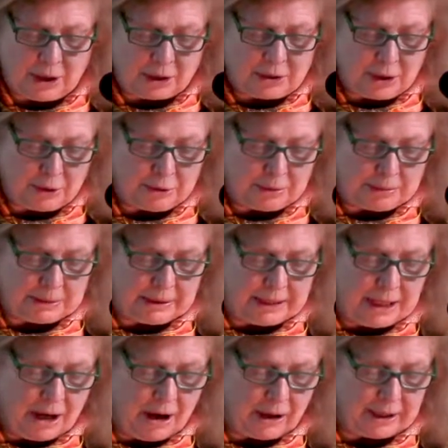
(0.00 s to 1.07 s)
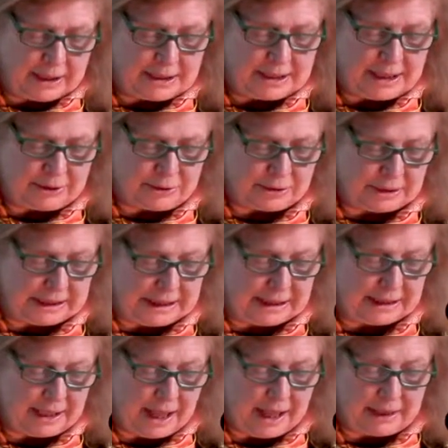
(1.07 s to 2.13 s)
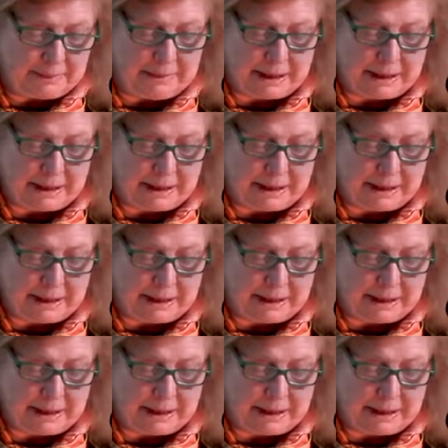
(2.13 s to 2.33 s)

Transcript: notably architecturally inclined